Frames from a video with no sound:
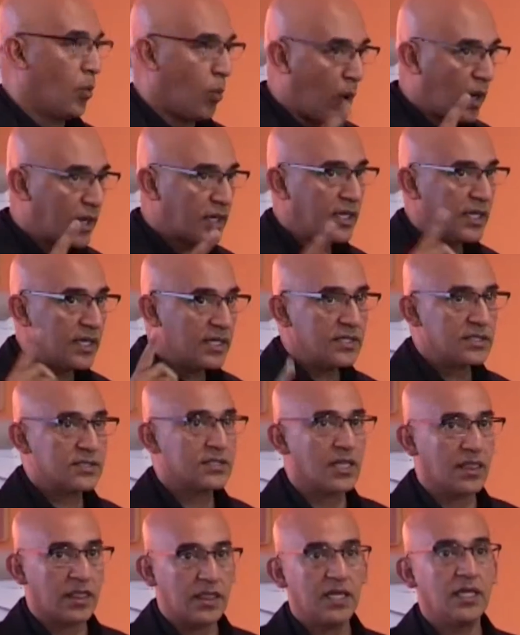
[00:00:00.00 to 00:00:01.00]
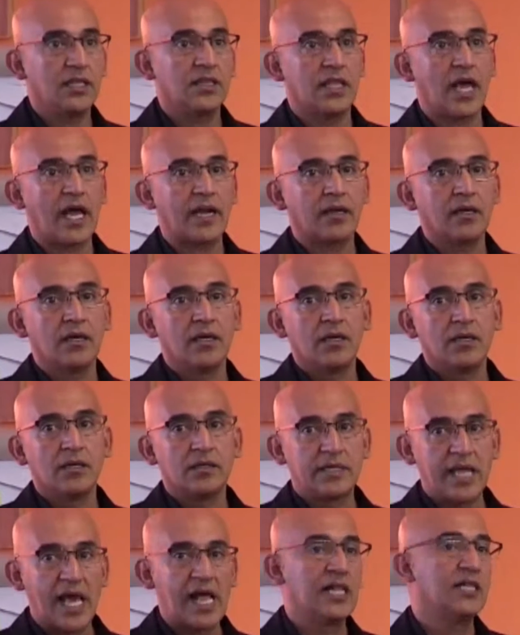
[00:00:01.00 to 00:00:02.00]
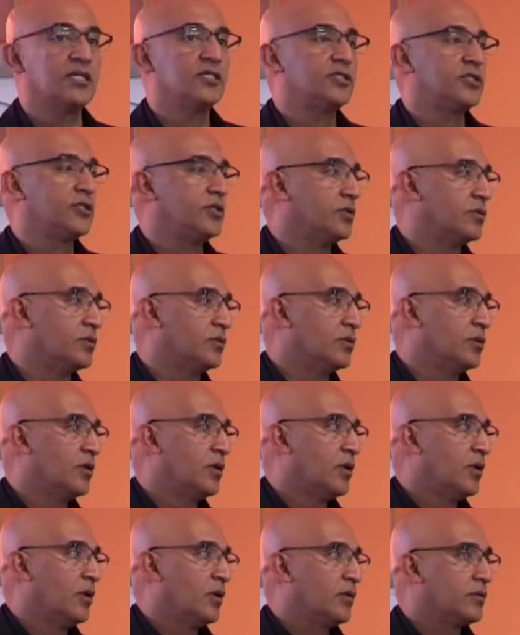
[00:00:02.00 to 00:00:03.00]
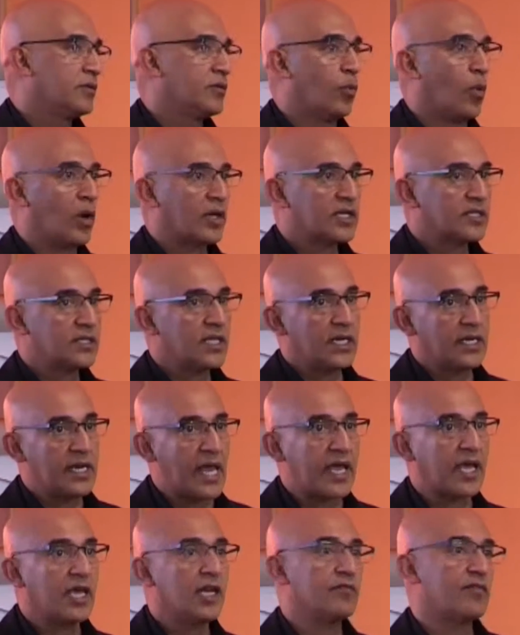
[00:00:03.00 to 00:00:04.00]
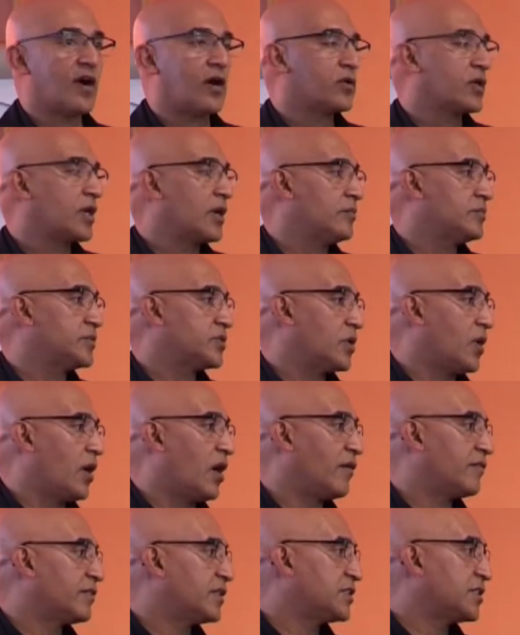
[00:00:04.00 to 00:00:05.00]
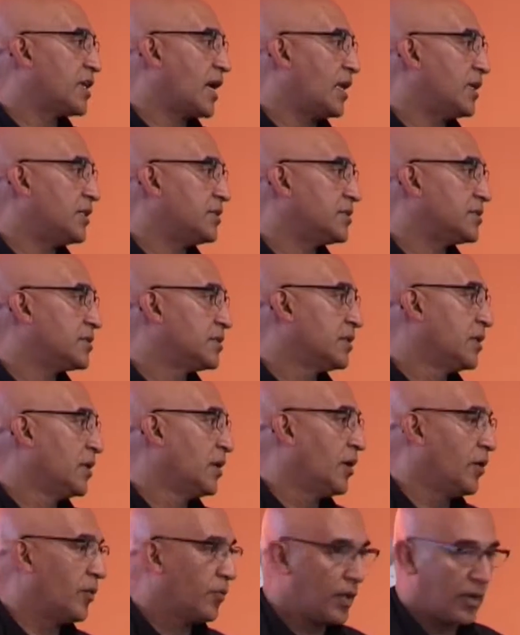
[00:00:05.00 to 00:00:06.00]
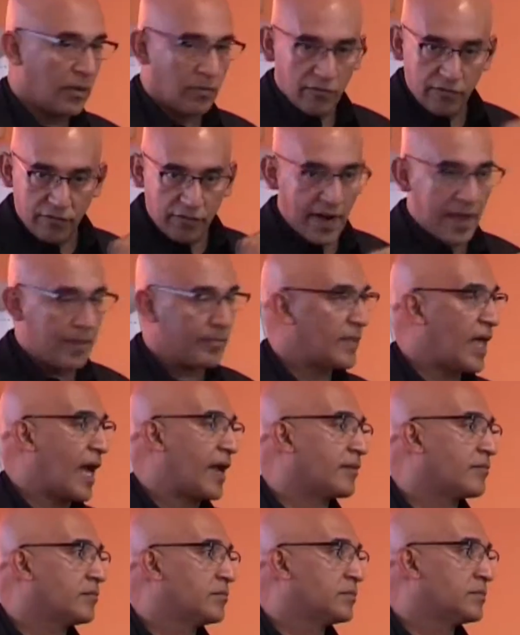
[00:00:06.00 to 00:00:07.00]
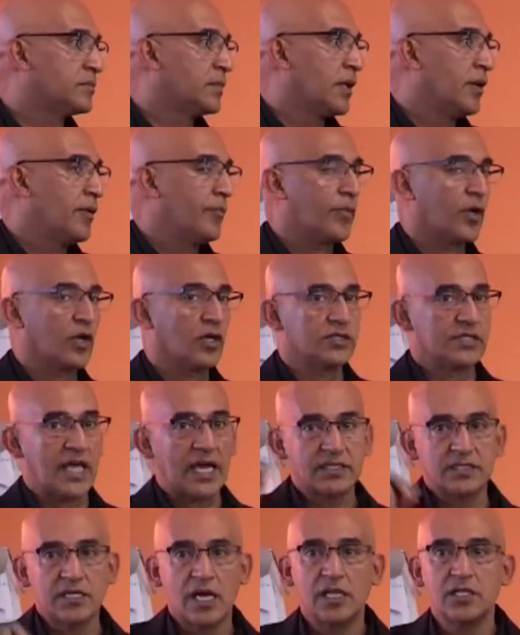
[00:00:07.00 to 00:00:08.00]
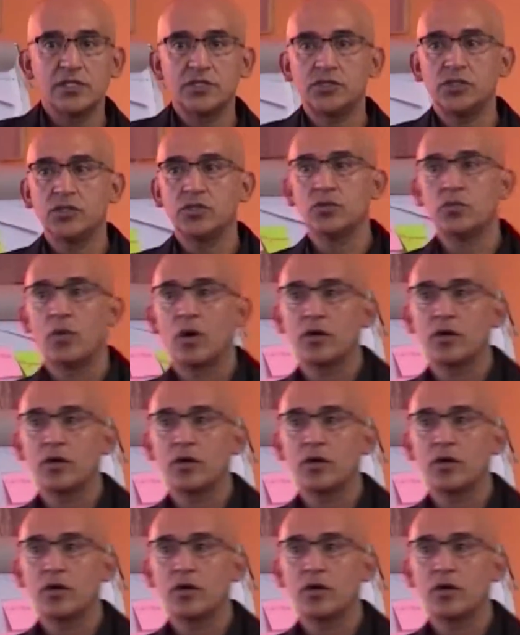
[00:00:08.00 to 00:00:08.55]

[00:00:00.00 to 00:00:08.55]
What is the thing that tells you what are the negative outcomes of the challenge? We frame that, because that tells you